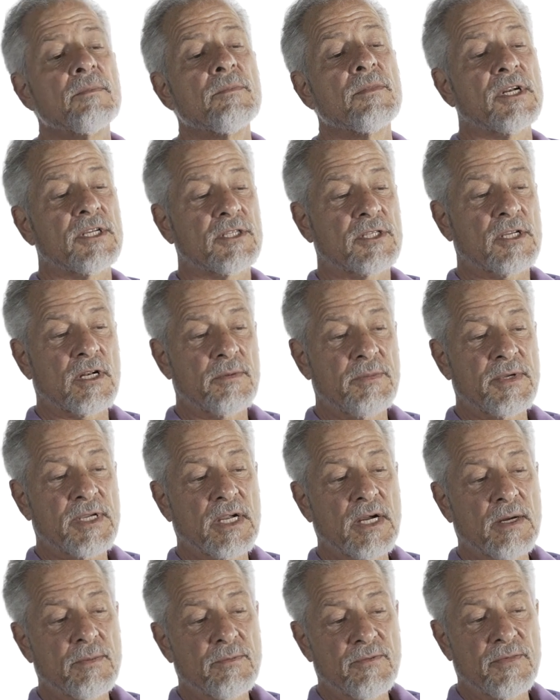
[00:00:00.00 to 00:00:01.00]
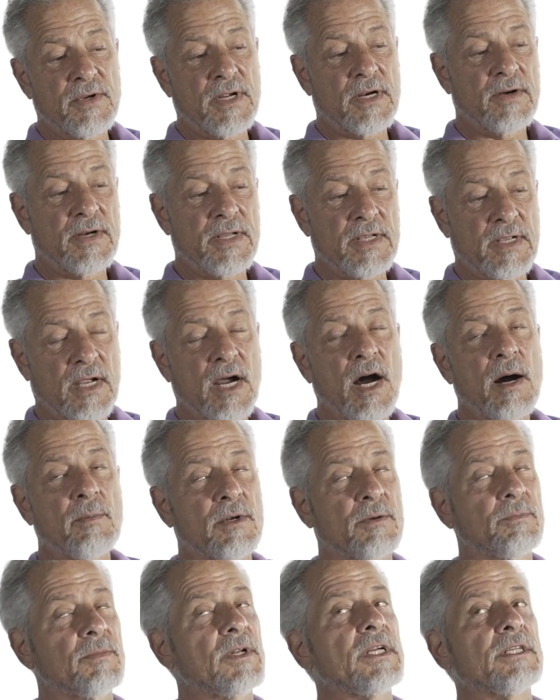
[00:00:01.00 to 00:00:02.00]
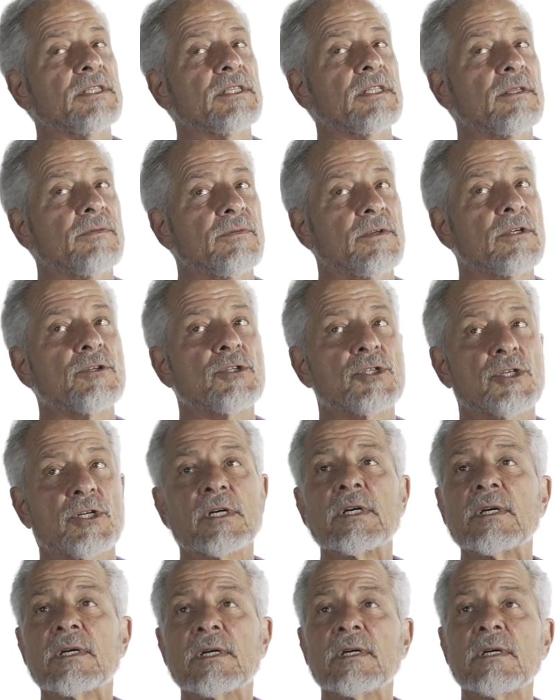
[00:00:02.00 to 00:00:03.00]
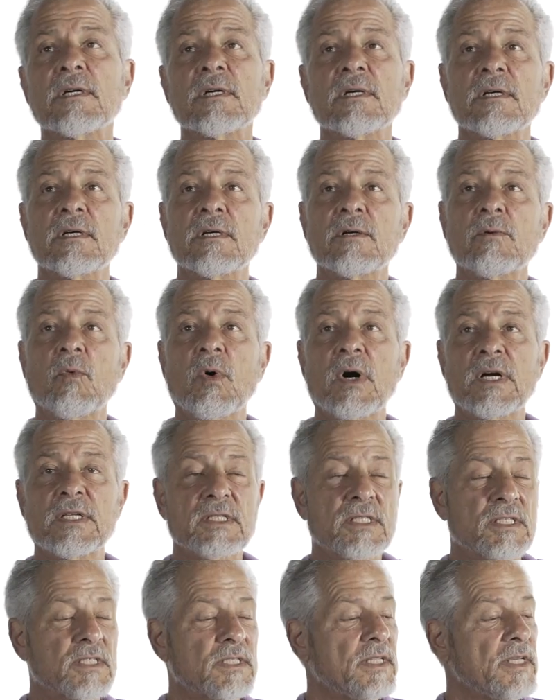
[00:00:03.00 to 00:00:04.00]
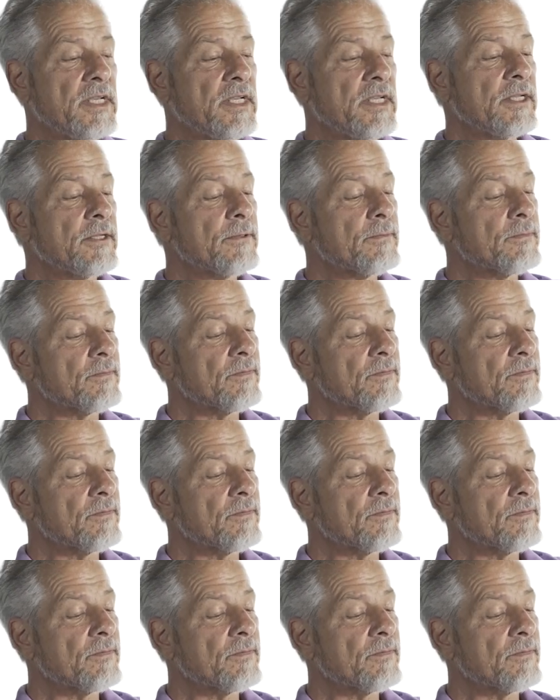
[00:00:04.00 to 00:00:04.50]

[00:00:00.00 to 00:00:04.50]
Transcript: but it's going to become very commonplace in the future. Once it